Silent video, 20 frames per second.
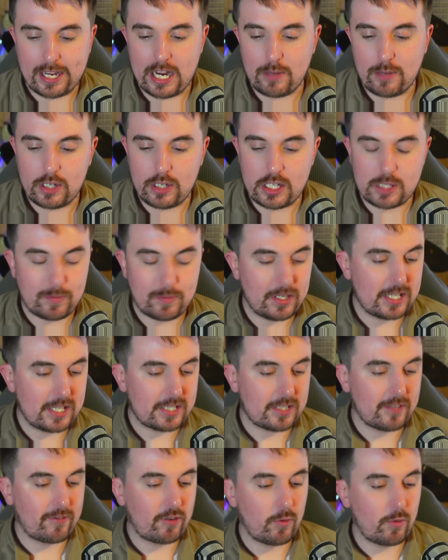Anyone that's been
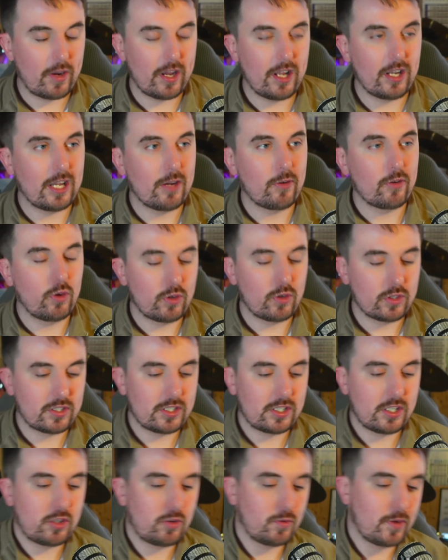listening for a while now knows the
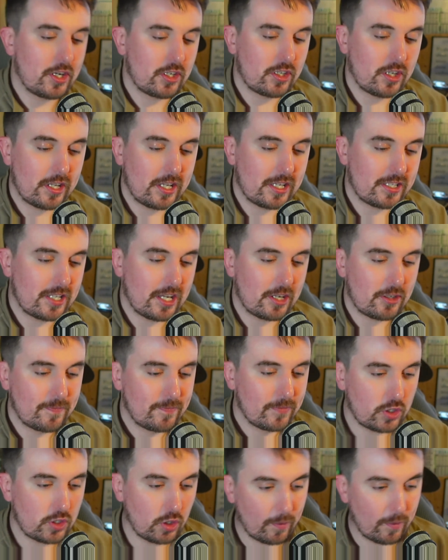situation at this stage.
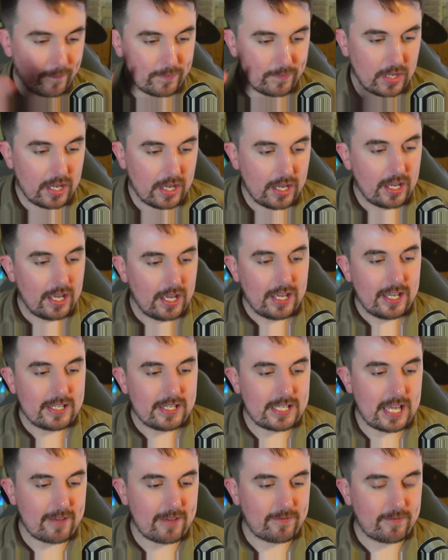So,
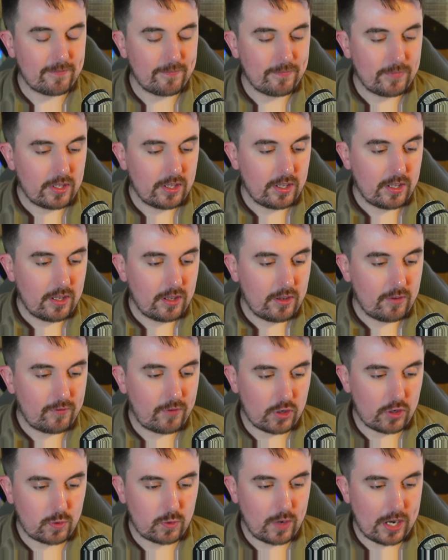Steph,
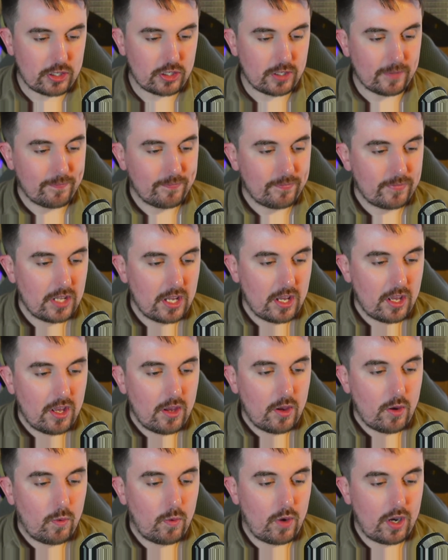first question.
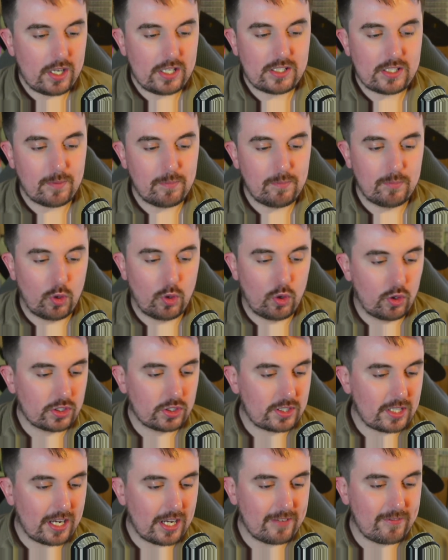What is the
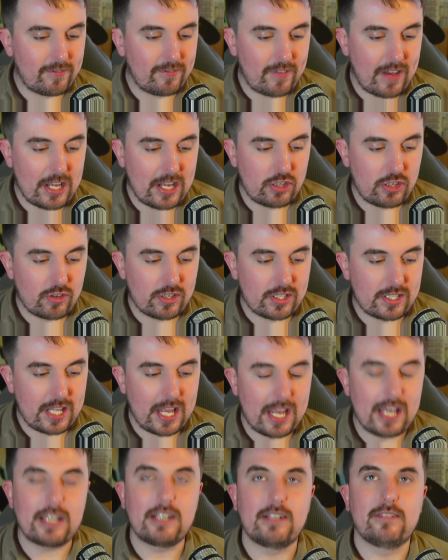most adventurous
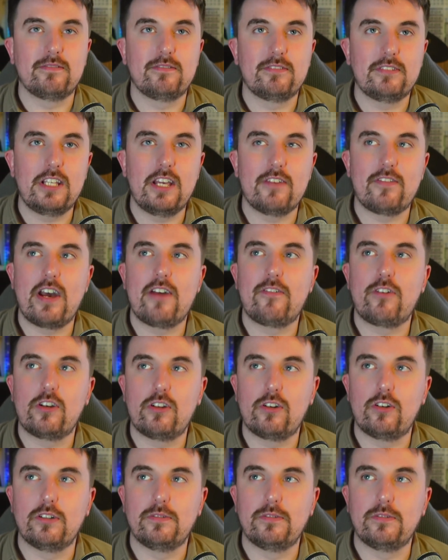thing you've ever done?